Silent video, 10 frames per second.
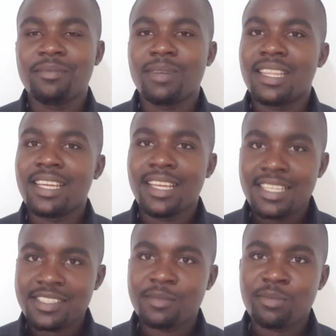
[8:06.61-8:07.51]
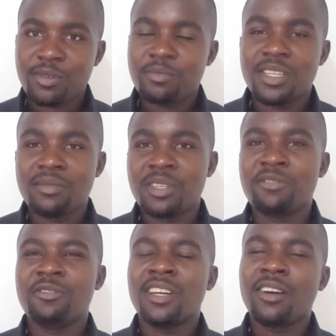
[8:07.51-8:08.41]
but there is a problem
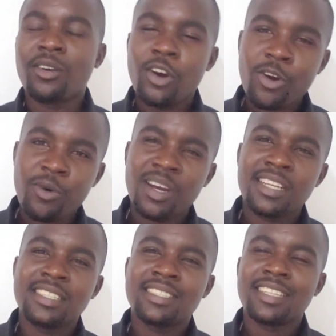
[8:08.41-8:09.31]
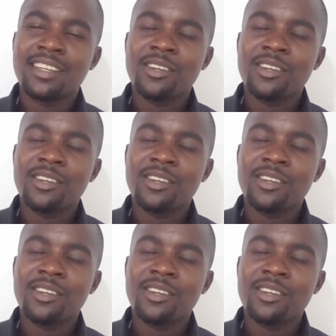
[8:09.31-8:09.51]
if you are always